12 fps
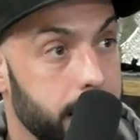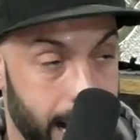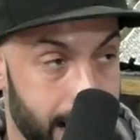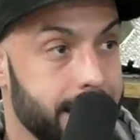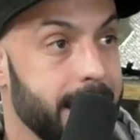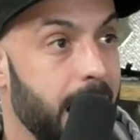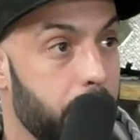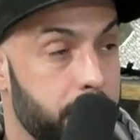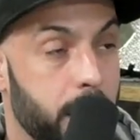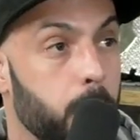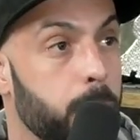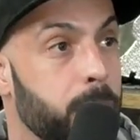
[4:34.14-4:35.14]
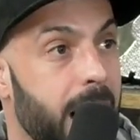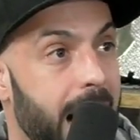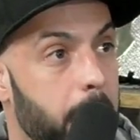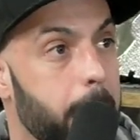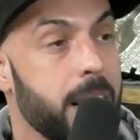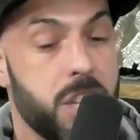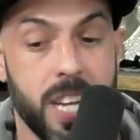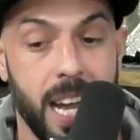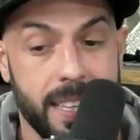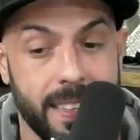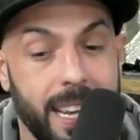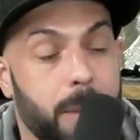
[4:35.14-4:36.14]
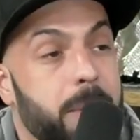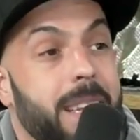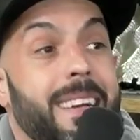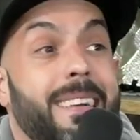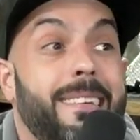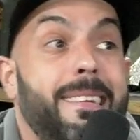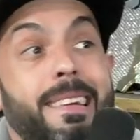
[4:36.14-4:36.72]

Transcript: Yes. And I fell flat on my chest and I was like,